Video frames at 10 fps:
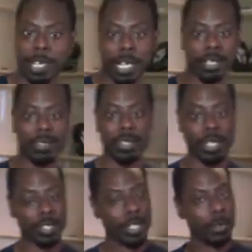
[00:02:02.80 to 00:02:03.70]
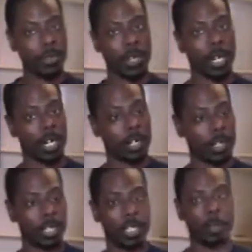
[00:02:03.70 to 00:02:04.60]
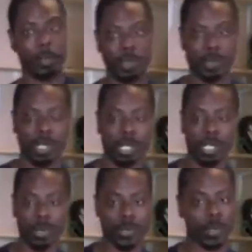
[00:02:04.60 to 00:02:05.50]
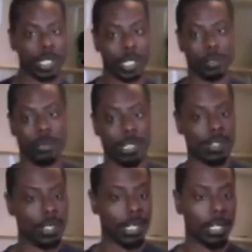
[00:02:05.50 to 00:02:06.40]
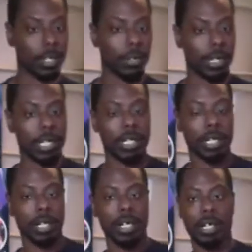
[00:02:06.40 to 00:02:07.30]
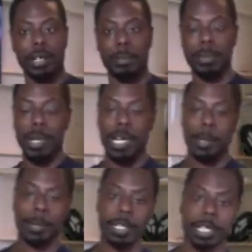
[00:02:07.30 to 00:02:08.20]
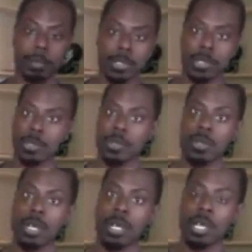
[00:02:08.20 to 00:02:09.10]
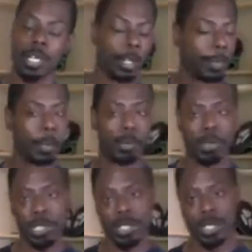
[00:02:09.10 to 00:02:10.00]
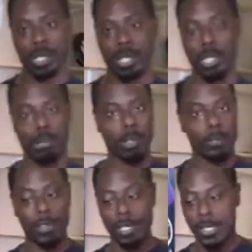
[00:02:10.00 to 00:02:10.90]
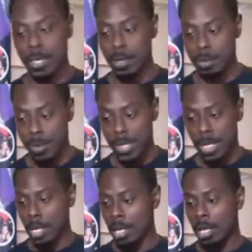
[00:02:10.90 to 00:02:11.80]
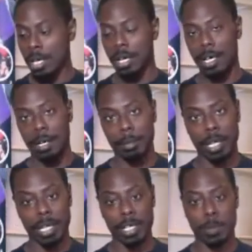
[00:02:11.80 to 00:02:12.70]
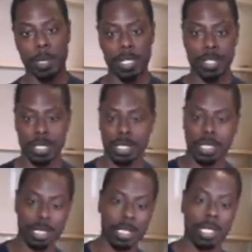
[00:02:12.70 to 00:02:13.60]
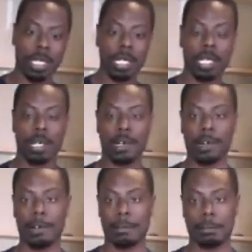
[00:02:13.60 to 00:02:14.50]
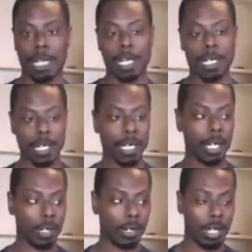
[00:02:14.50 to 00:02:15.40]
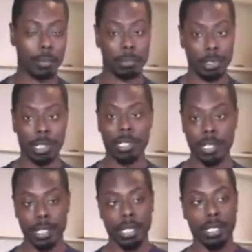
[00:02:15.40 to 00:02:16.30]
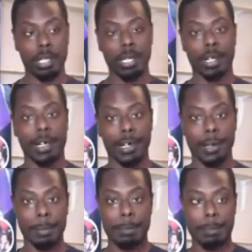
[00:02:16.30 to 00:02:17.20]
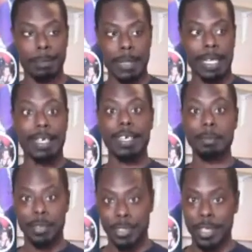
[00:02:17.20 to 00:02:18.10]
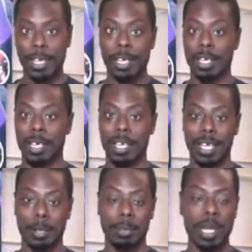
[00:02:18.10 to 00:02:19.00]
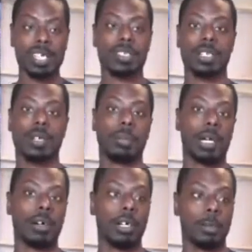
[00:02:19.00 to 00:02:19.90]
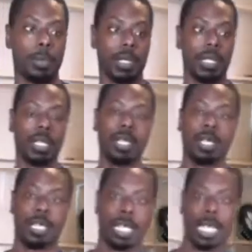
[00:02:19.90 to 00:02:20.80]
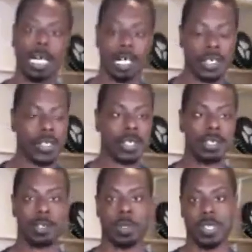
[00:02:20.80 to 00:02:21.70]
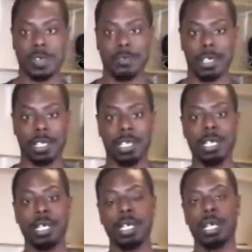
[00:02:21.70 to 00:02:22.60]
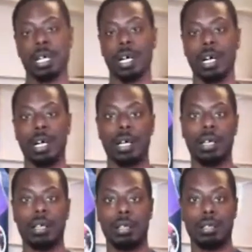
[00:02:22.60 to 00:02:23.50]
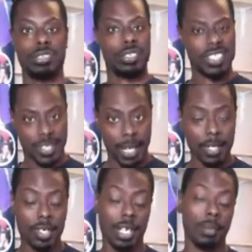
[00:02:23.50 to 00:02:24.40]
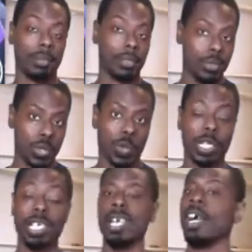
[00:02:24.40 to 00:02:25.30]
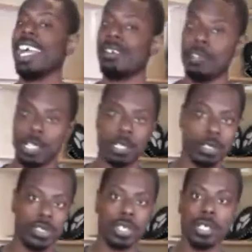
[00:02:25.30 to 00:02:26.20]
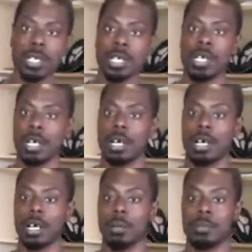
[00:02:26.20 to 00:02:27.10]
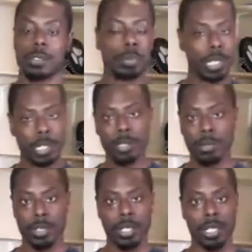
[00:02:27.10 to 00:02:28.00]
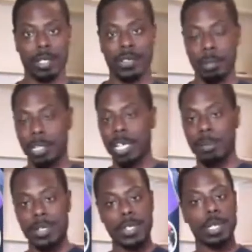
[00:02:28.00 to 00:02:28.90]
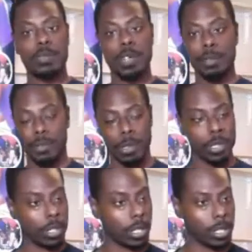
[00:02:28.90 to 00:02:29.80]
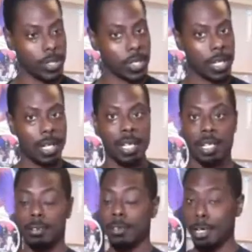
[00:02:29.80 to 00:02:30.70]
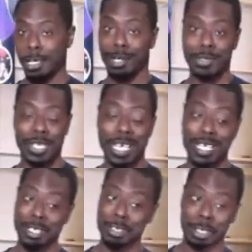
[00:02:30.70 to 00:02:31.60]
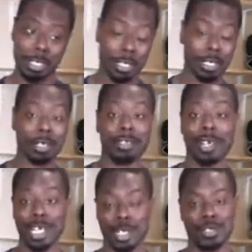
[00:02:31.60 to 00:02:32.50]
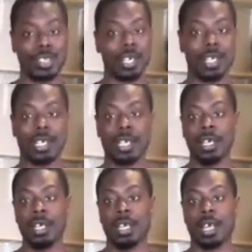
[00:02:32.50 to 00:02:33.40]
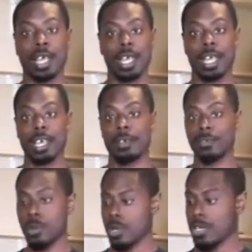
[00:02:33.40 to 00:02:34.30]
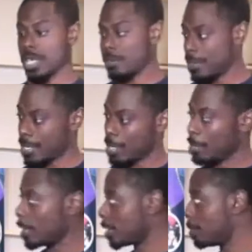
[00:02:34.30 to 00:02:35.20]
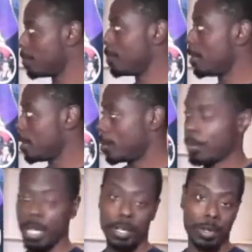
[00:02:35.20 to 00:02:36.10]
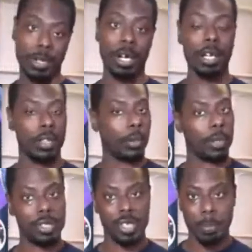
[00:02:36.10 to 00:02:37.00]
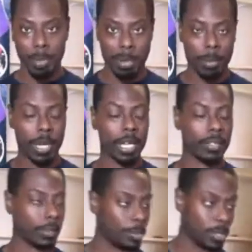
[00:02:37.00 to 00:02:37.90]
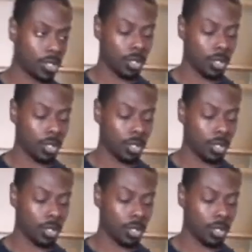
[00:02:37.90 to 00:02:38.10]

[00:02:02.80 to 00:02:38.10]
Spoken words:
for that introduction. It was an honor to help you lose weight. I take great honor and pride in being able to help people reach their fitness goals, and especially like now, I'm really empathetic and passionate about helping guys specifically stay in shape, lose weight, have energy to play with their kids. I'm a dad myself. I have 3 daughters. They're very close in age. They're young. They're energetic. And of course, every time I come through that door, they want to jump on my back, jump on my